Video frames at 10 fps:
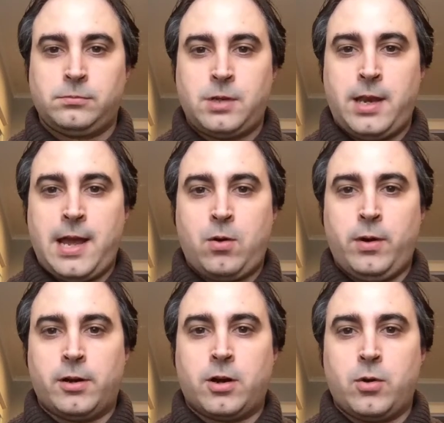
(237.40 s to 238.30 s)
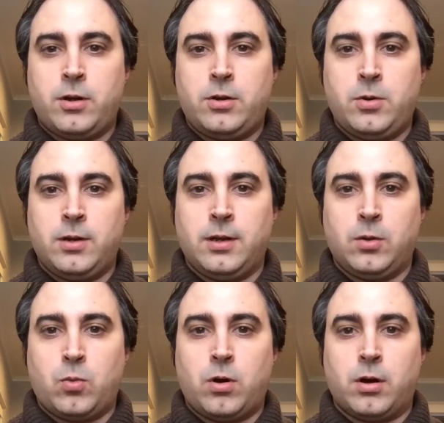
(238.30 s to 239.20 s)
Now we are going to do a
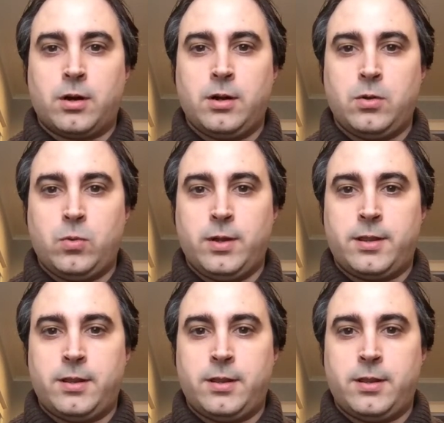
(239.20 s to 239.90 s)
little work with